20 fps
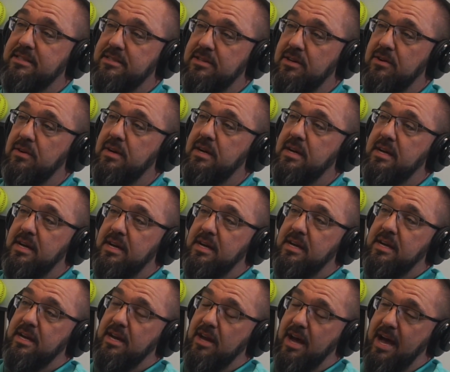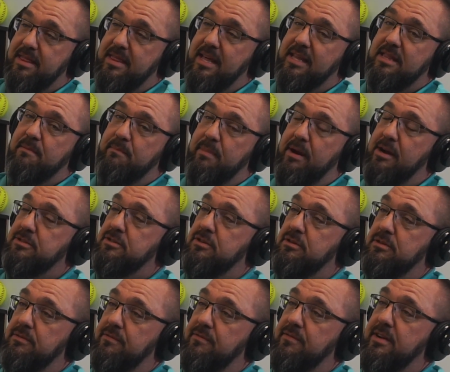So, I think the Bears
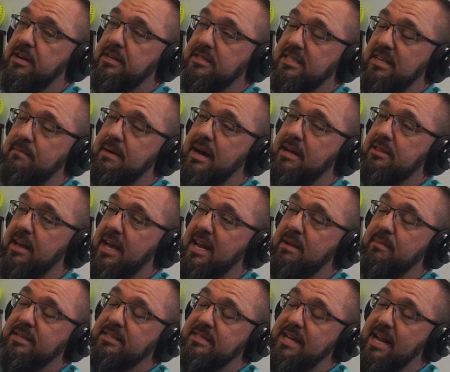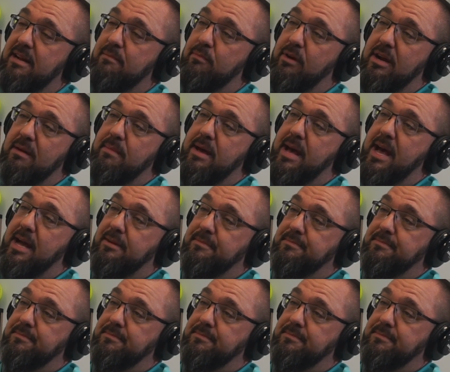will figure something out to get him extended and bring him back.